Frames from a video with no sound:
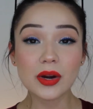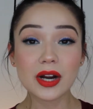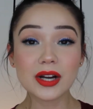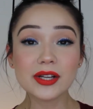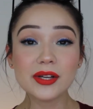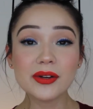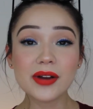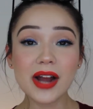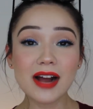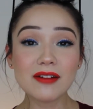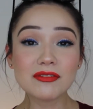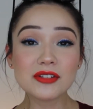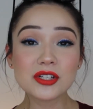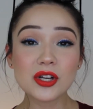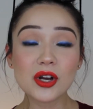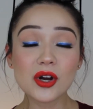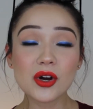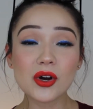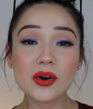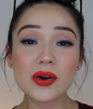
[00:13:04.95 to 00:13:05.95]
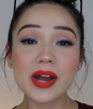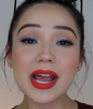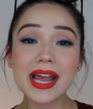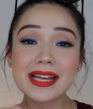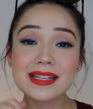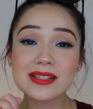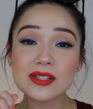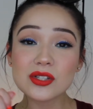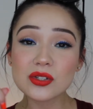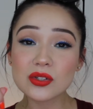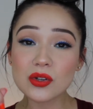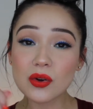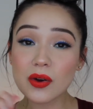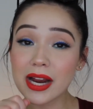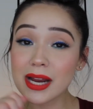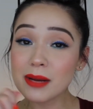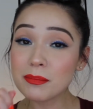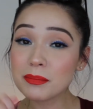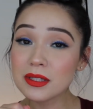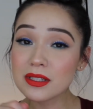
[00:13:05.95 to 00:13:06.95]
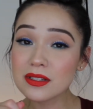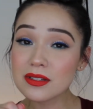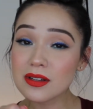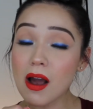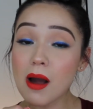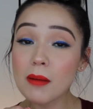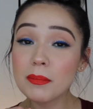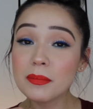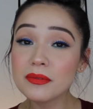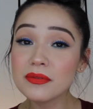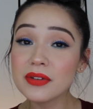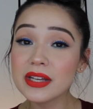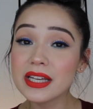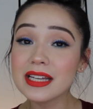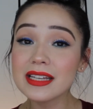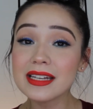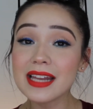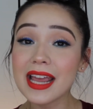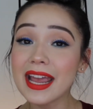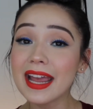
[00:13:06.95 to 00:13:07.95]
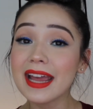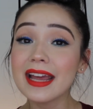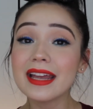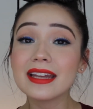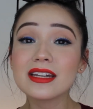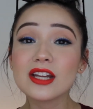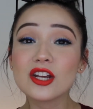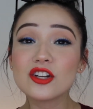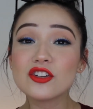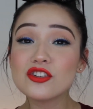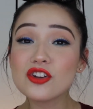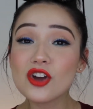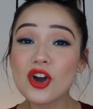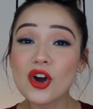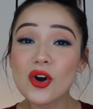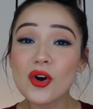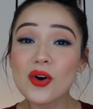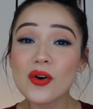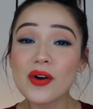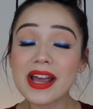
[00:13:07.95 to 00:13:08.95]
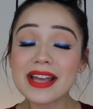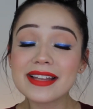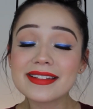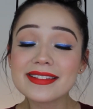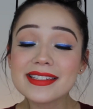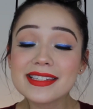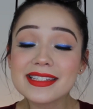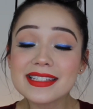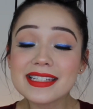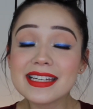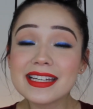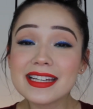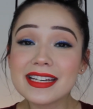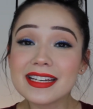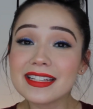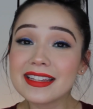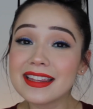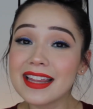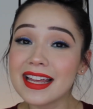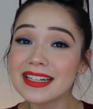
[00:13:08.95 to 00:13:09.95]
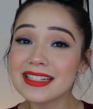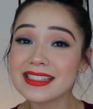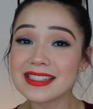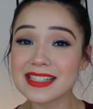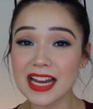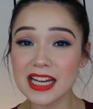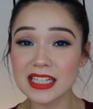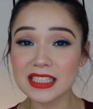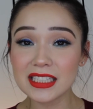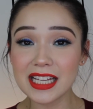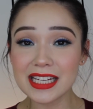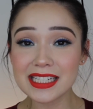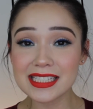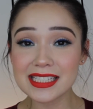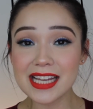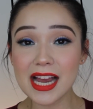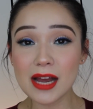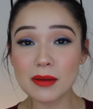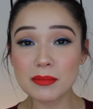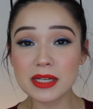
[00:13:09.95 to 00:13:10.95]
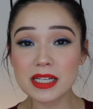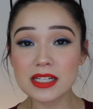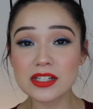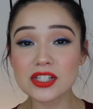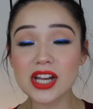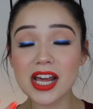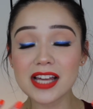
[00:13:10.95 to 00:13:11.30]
where you have to go and scrape the top of it and know and see it that it's kind of like damaged.